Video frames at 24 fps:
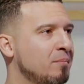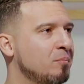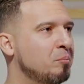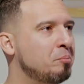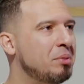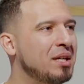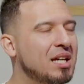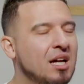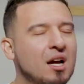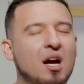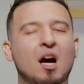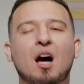
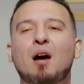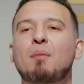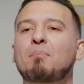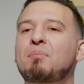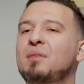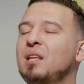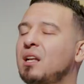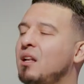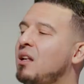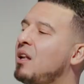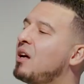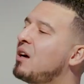
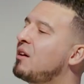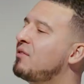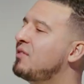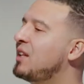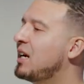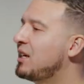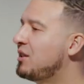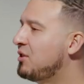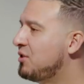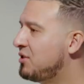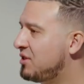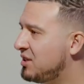Become the love
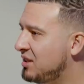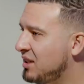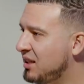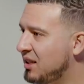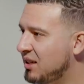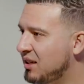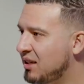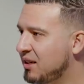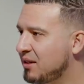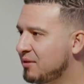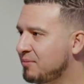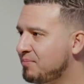that you
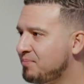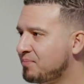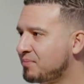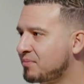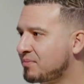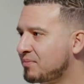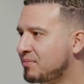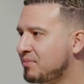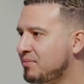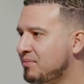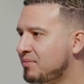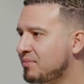seek.
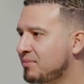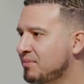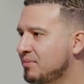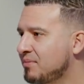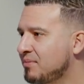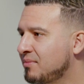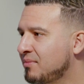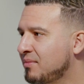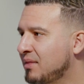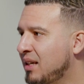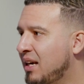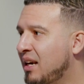
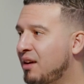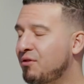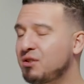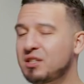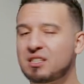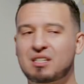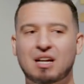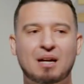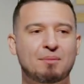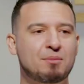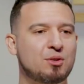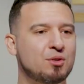And every
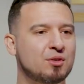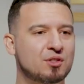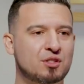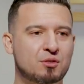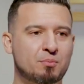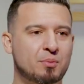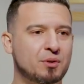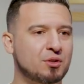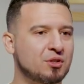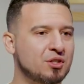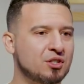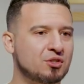time you
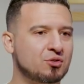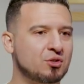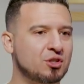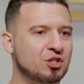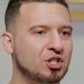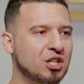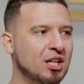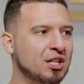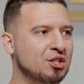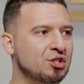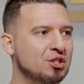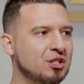experience
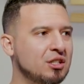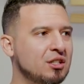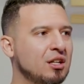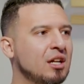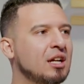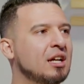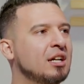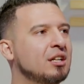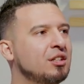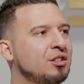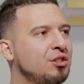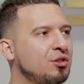rejection,
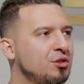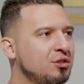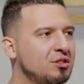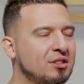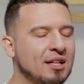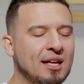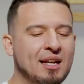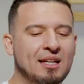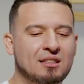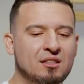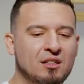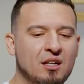use
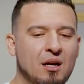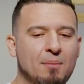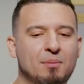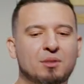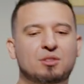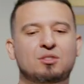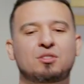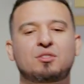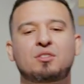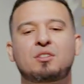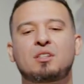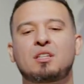that as an
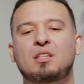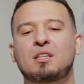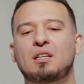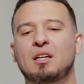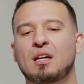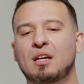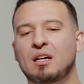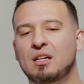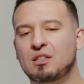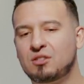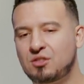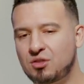opportunity
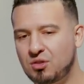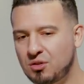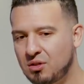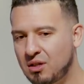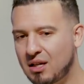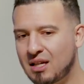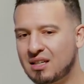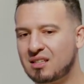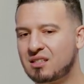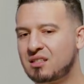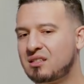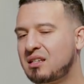
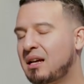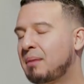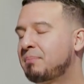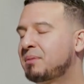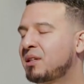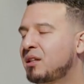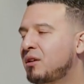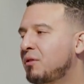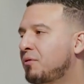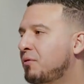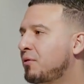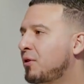to
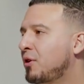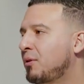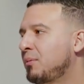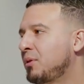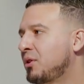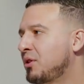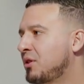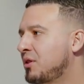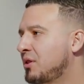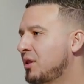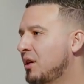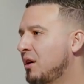accept and affirm
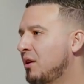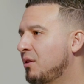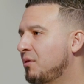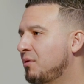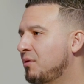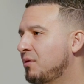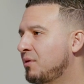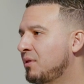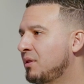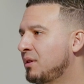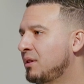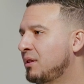
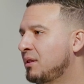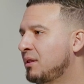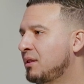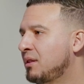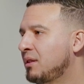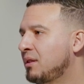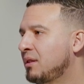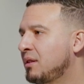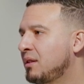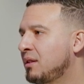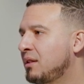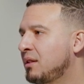yourself.
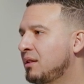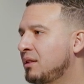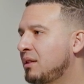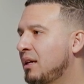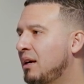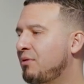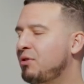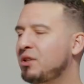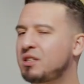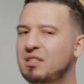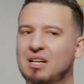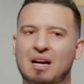
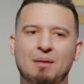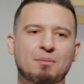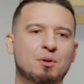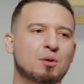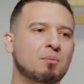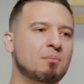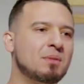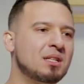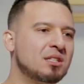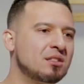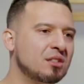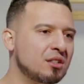Every time
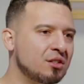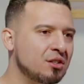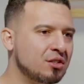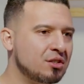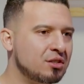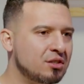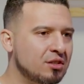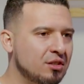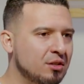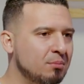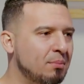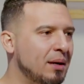you're
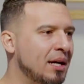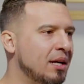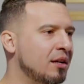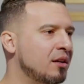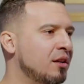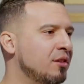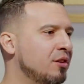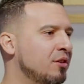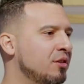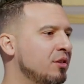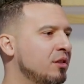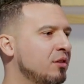misunderstood by
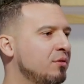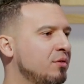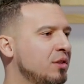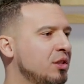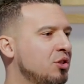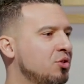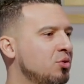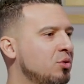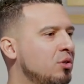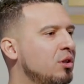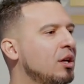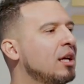another
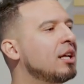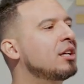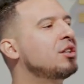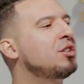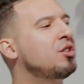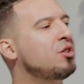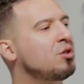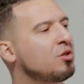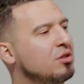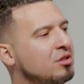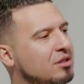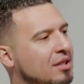individual,
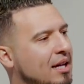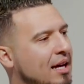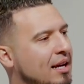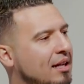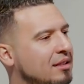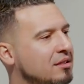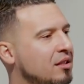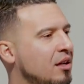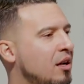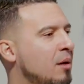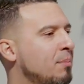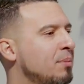use that
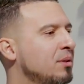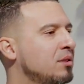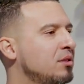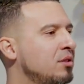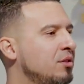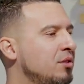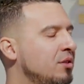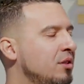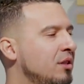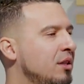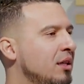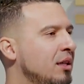as an
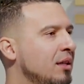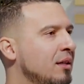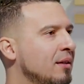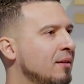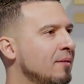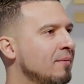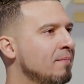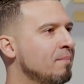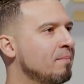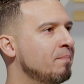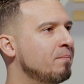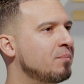opportunity
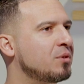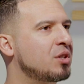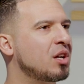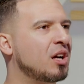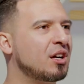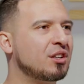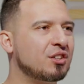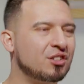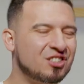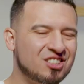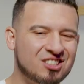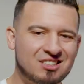to
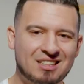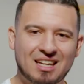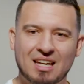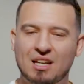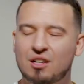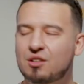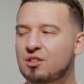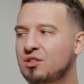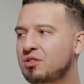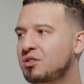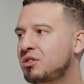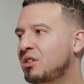
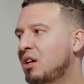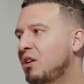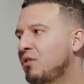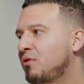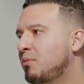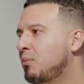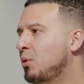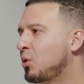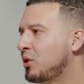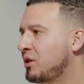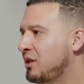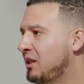understand
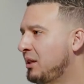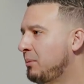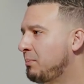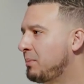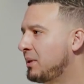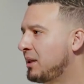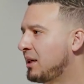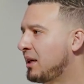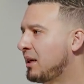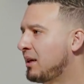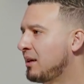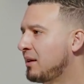yourself more
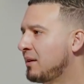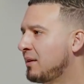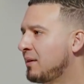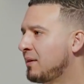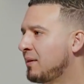deeply.